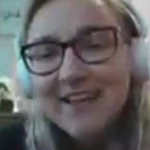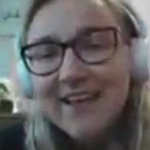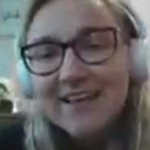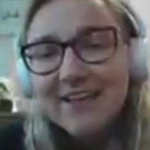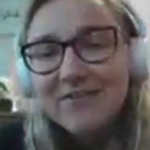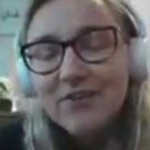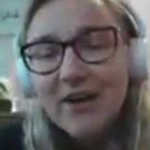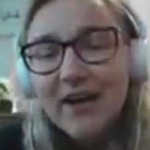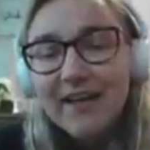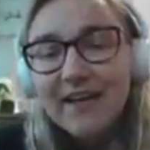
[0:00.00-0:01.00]
And if you,
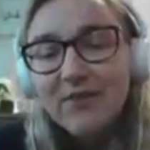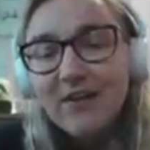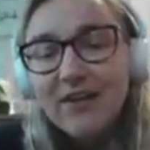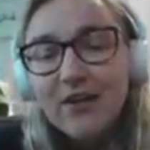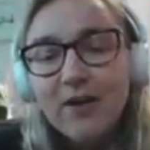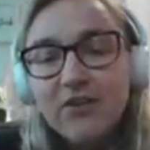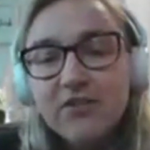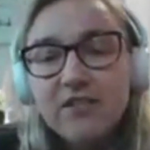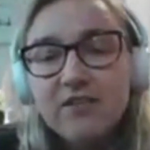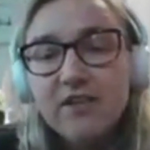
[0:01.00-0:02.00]
again, if you have any
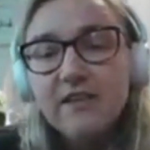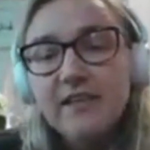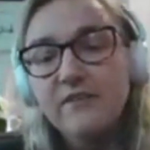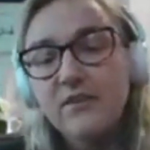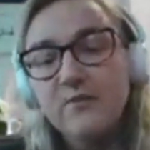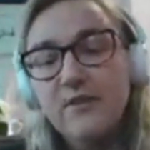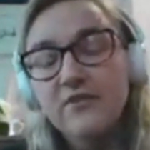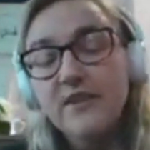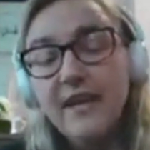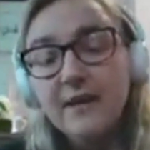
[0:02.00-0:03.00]
questions, you can leave those with
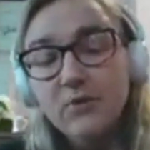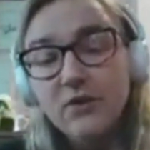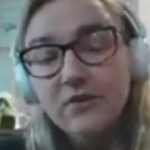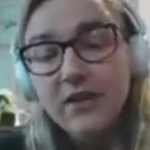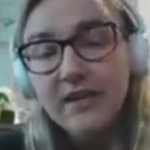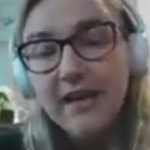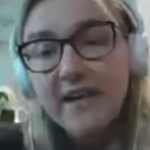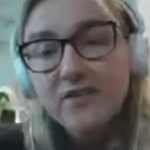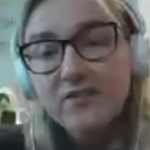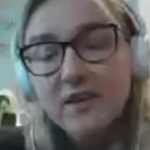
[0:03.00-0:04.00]
your name or you can
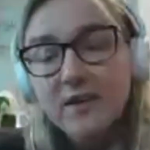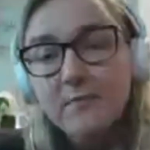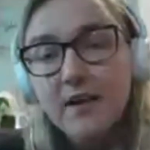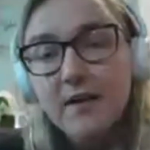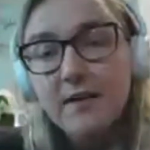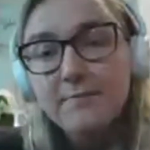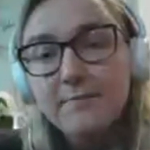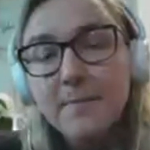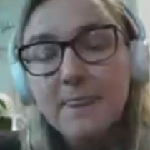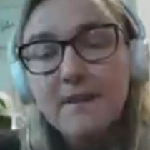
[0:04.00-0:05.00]
answer them
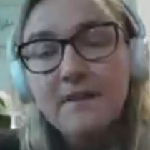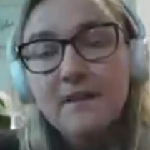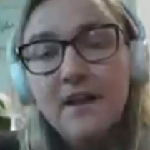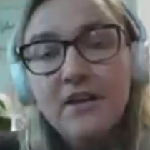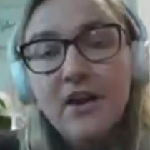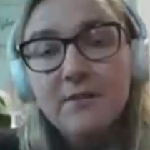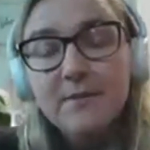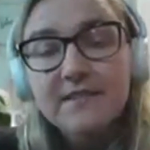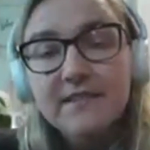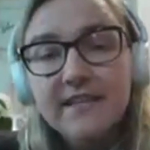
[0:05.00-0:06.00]
um,
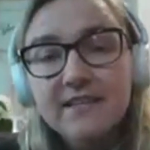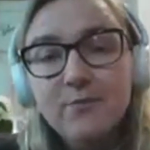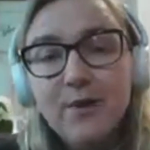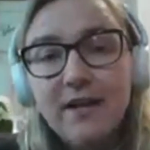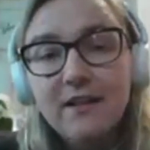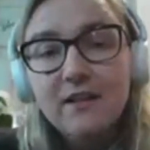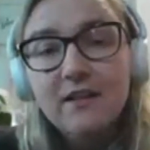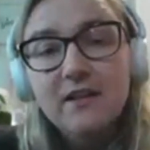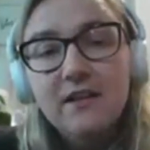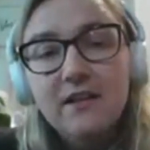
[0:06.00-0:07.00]
anonymously as well.
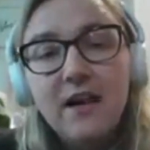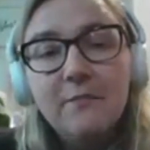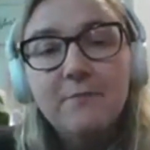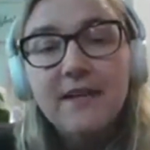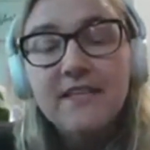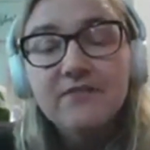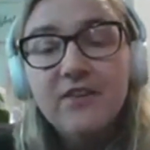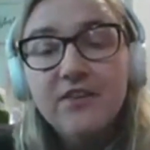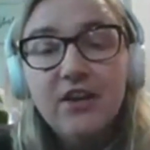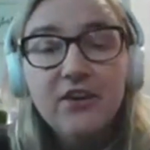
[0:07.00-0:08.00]
Um, by
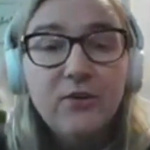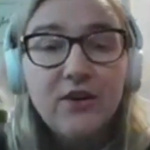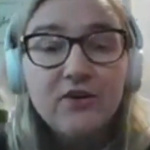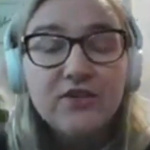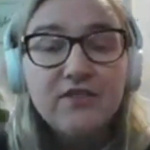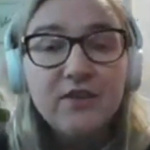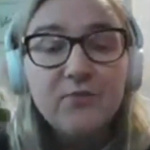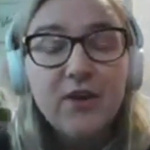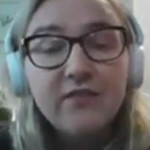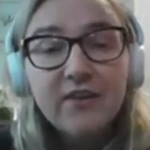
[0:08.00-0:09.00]
default, all your questions
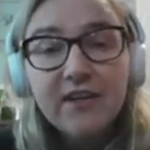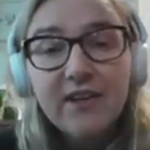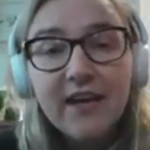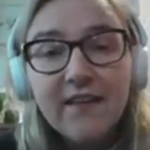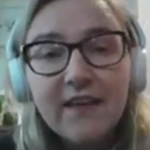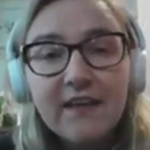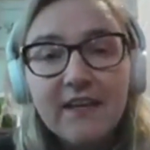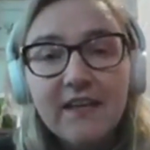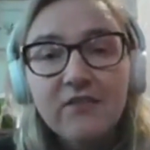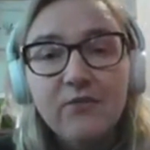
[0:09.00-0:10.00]
are private. And
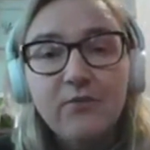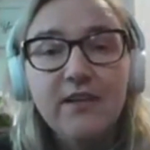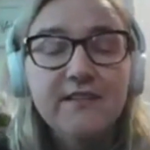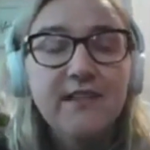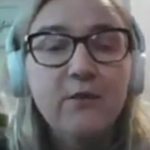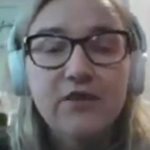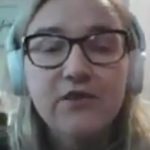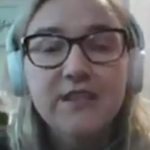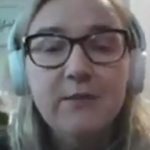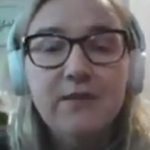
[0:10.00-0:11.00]
then if we see
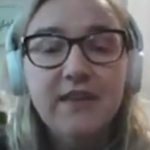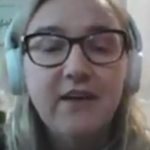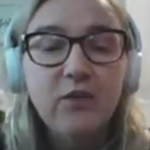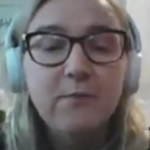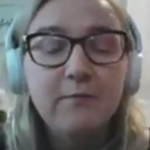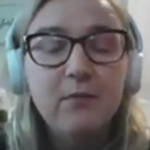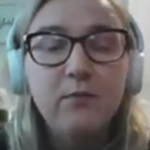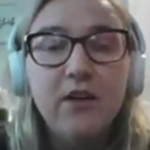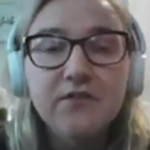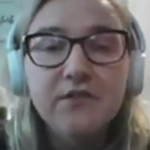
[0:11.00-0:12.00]
questions that we think other people
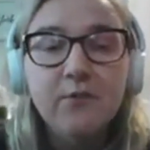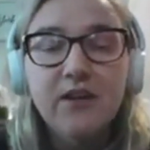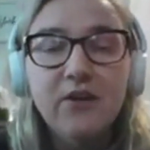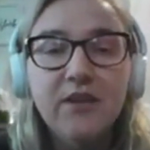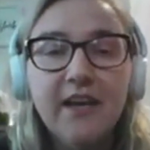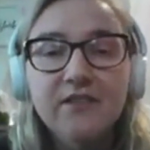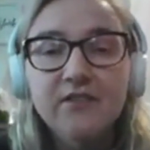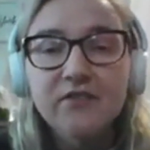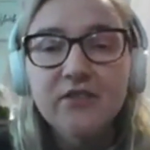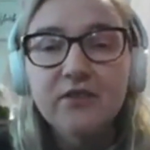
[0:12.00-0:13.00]
will also want to know the
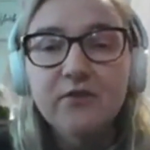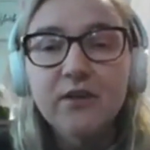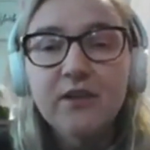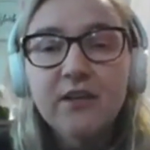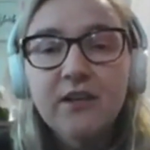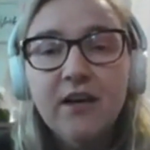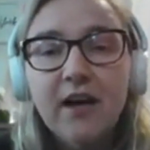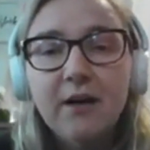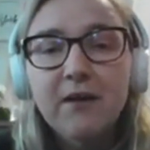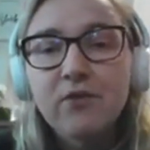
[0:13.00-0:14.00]
answer to,
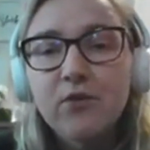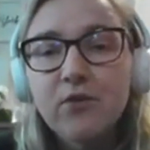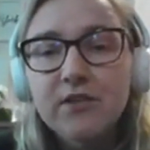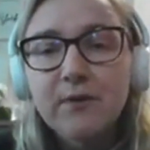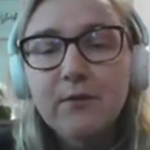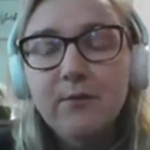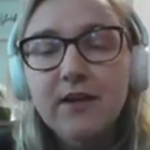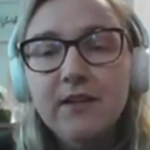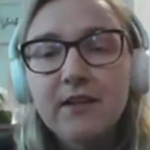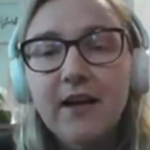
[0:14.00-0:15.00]
um, of course, we
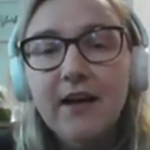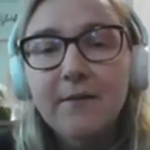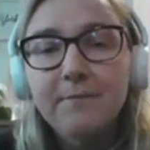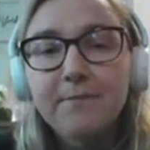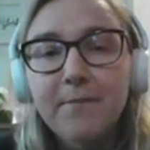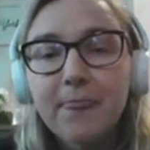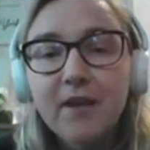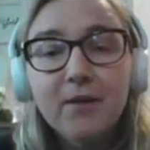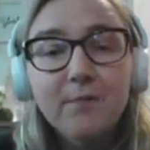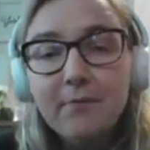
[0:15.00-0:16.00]
will, um,
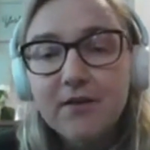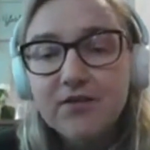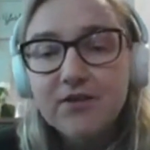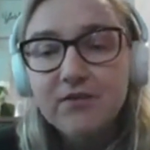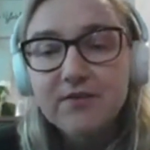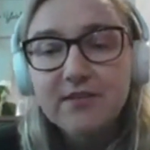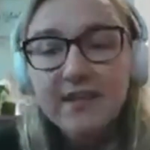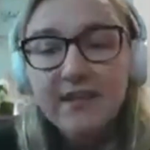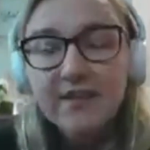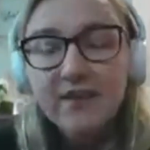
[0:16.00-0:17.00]
you know, publish those and
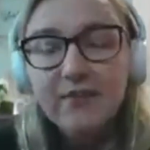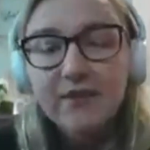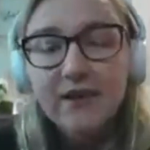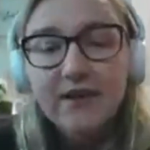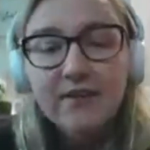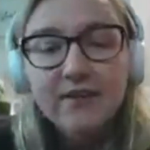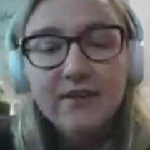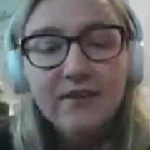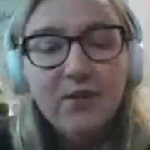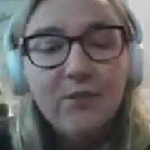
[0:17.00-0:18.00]
let you know uh,
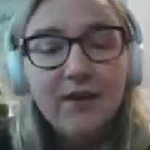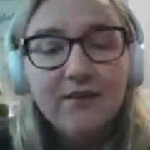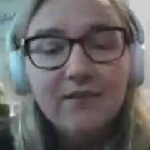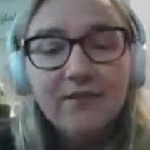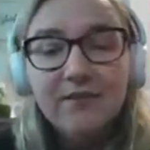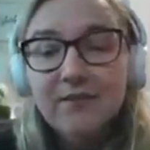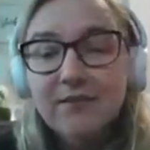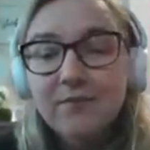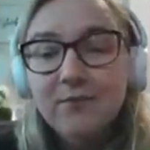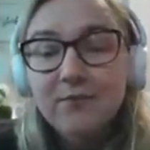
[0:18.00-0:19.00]
what
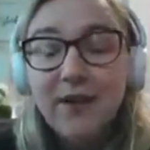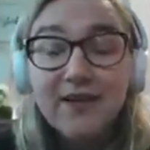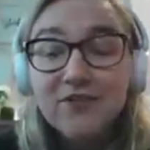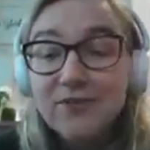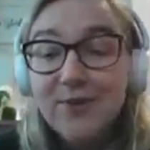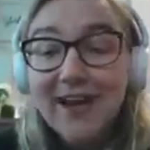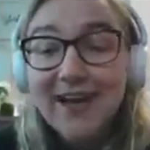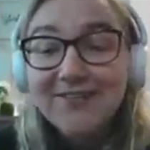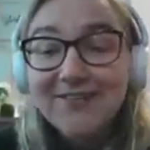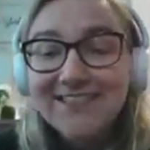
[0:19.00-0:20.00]
answers we
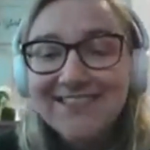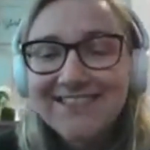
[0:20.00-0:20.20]
have.